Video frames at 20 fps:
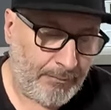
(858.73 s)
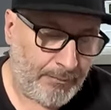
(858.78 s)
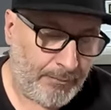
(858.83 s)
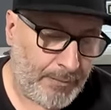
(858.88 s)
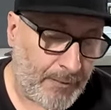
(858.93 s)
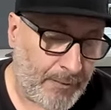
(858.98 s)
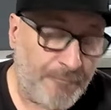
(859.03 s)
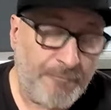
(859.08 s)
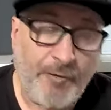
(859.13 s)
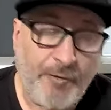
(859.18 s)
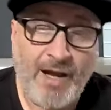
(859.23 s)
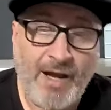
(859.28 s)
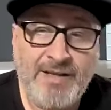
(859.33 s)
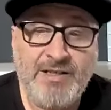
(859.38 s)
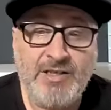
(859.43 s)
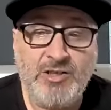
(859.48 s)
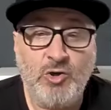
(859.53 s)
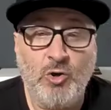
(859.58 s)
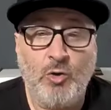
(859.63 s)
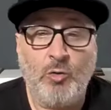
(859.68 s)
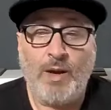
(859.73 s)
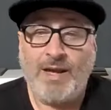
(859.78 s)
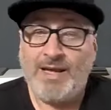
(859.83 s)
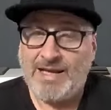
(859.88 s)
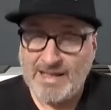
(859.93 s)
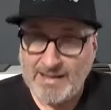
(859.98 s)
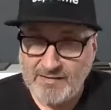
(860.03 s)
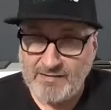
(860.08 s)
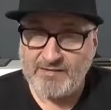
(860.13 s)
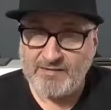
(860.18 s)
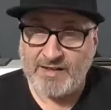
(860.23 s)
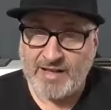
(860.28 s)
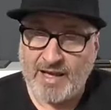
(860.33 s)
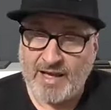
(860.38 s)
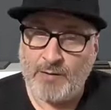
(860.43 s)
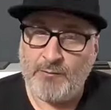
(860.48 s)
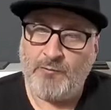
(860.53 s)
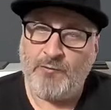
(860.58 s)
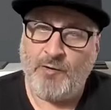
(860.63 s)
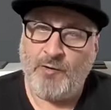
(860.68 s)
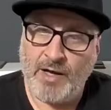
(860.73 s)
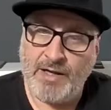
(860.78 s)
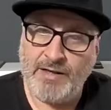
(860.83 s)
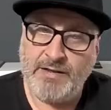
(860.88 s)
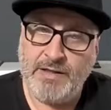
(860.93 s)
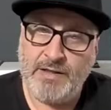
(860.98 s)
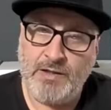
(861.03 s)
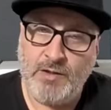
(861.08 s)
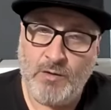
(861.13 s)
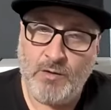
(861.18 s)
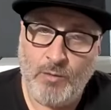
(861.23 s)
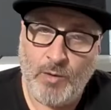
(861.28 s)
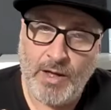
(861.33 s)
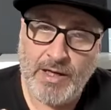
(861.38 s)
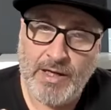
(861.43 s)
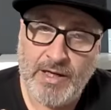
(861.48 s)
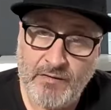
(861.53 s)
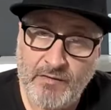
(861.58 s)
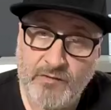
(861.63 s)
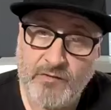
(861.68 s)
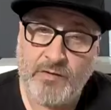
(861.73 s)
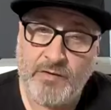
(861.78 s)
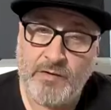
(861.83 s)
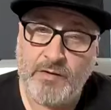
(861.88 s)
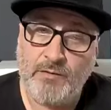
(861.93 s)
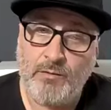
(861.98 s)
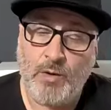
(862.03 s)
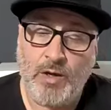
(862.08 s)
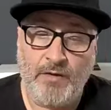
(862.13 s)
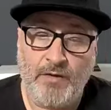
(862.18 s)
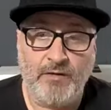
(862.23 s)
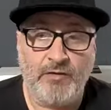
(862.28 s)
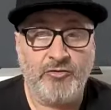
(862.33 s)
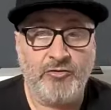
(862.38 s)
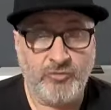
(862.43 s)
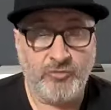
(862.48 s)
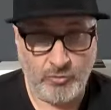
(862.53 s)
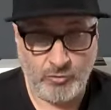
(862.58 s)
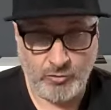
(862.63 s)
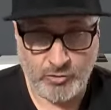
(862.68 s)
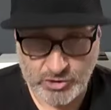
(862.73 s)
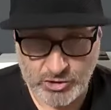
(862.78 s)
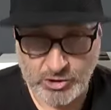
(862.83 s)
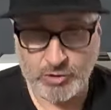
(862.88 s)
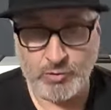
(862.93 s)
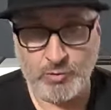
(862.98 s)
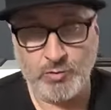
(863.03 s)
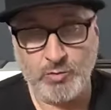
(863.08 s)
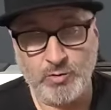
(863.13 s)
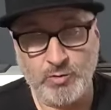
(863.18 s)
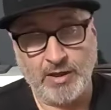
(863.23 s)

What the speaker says: But finding your way into that and finding your way into the one that suits you,